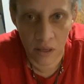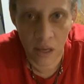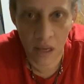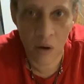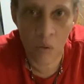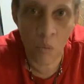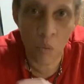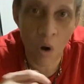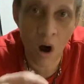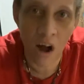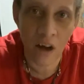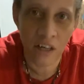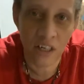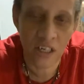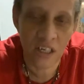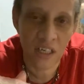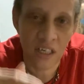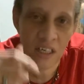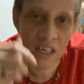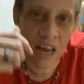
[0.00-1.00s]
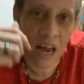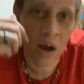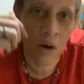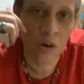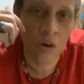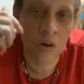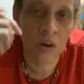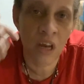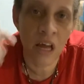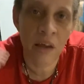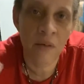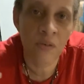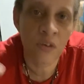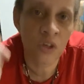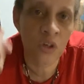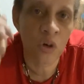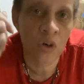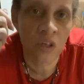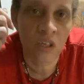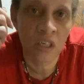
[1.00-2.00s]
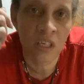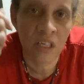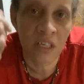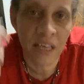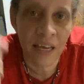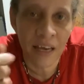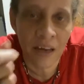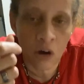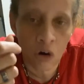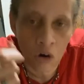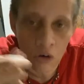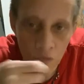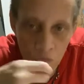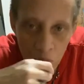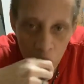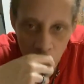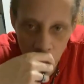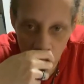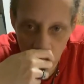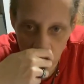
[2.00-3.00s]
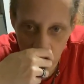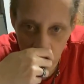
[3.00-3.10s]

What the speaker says: And watch how your life starts to take off for you.